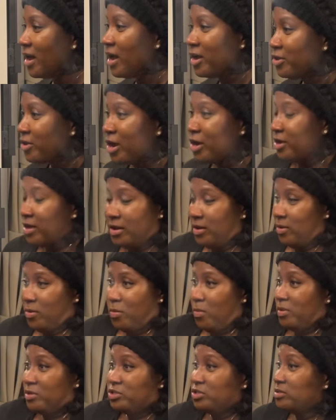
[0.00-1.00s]

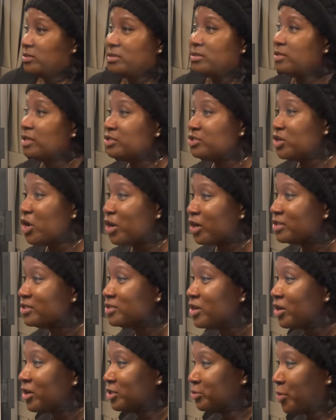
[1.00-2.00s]
the Circus
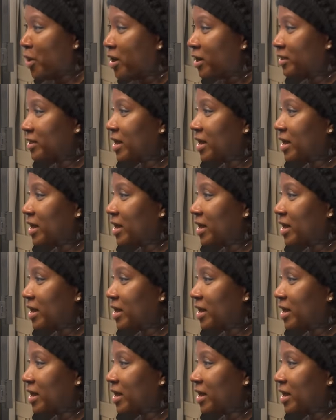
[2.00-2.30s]
Circus parking